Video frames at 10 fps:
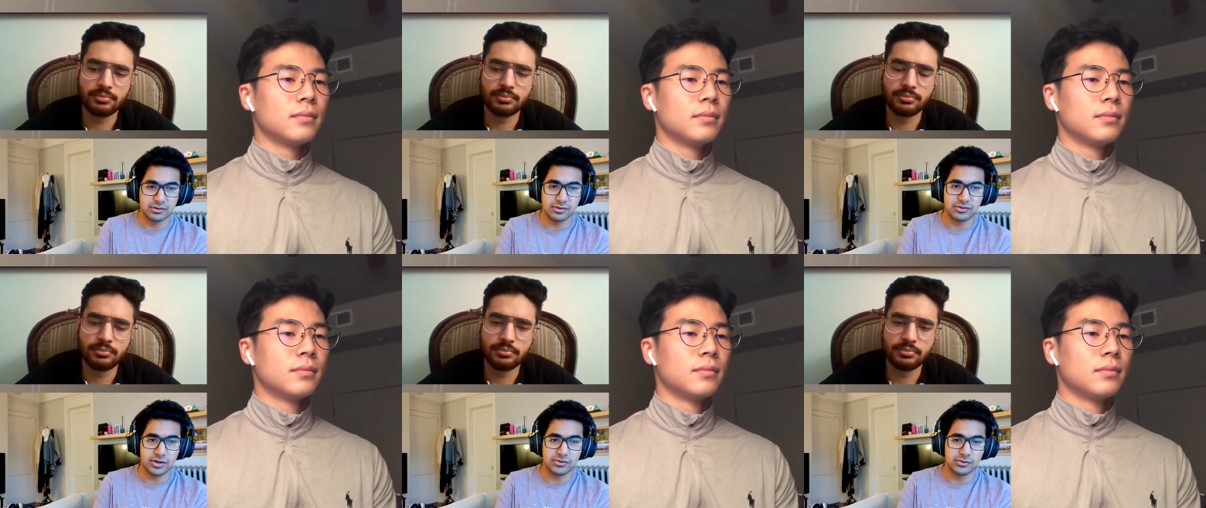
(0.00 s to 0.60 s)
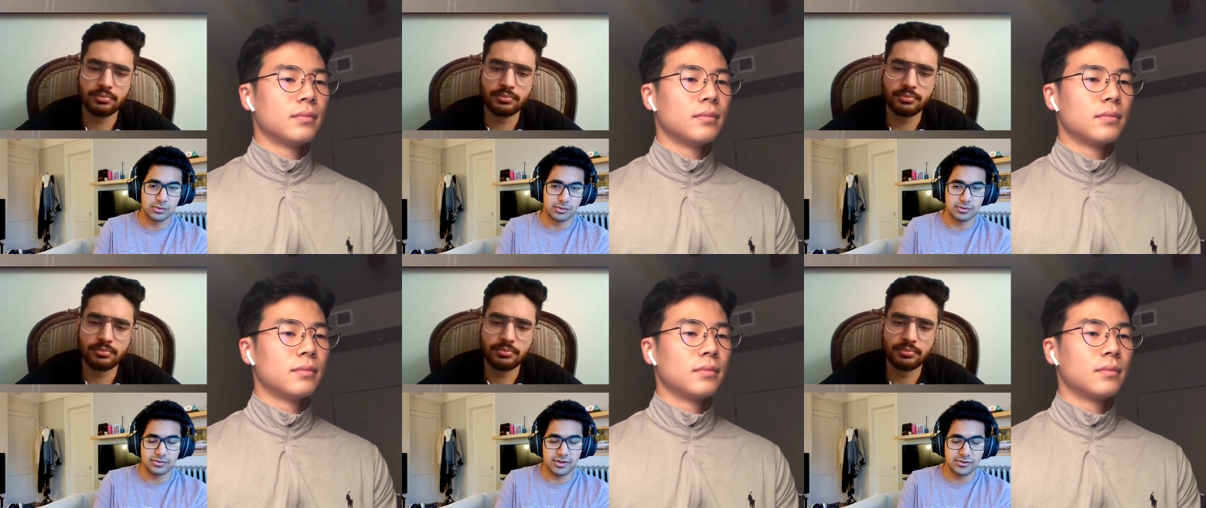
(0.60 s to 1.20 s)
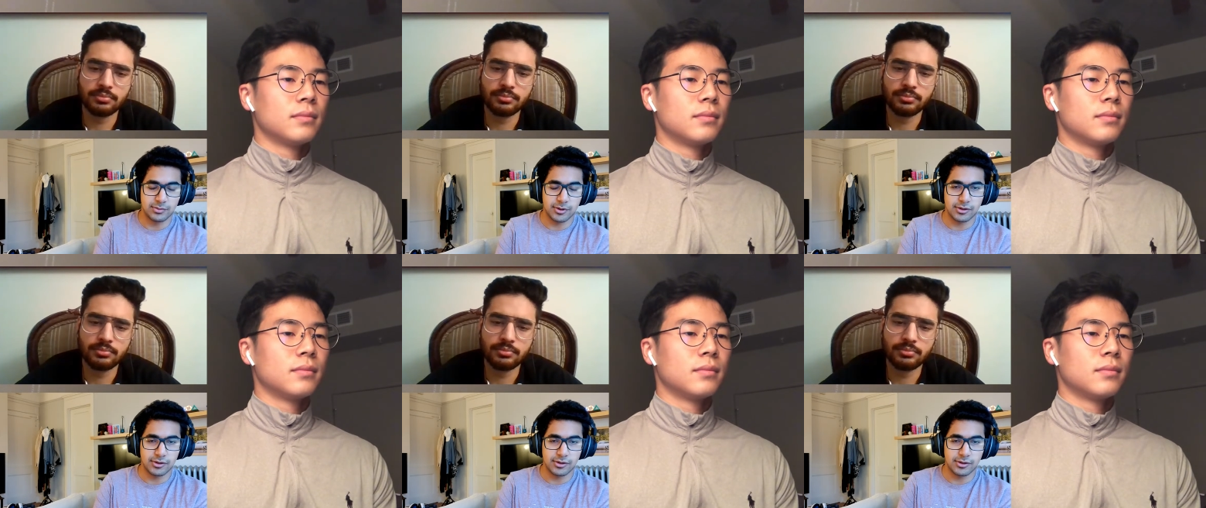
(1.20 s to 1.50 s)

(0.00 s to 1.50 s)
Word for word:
Speaker 1: as early as high school because that's